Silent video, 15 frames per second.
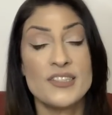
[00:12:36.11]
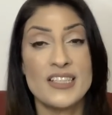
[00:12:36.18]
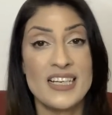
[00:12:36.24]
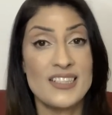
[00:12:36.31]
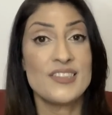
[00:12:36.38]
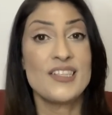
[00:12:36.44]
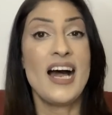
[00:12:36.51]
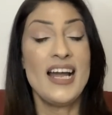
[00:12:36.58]
and
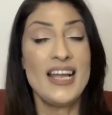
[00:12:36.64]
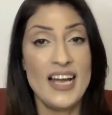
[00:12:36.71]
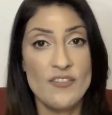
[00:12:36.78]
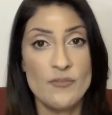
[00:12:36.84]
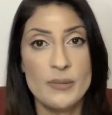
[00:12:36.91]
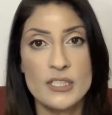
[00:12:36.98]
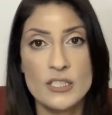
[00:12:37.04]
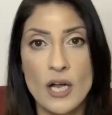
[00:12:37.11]
as I
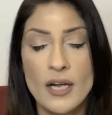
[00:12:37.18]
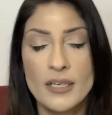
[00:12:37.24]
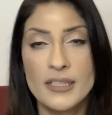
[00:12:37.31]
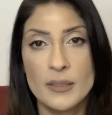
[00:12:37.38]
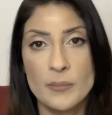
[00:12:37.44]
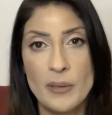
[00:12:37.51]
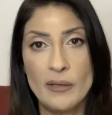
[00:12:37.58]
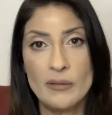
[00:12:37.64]
have been
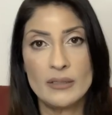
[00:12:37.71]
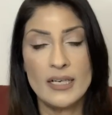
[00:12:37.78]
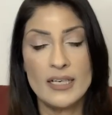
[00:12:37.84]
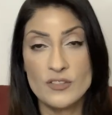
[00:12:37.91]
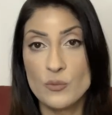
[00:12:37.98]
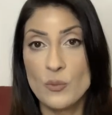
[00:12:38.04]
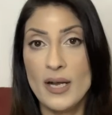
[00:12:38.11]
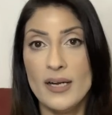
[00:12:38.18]
talking about
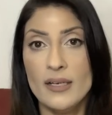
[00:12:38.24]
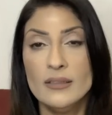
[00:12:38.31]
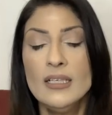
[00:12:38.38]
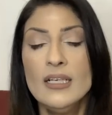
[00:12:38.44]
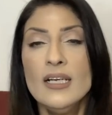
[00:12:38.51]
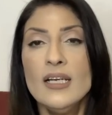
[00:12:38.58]
as well,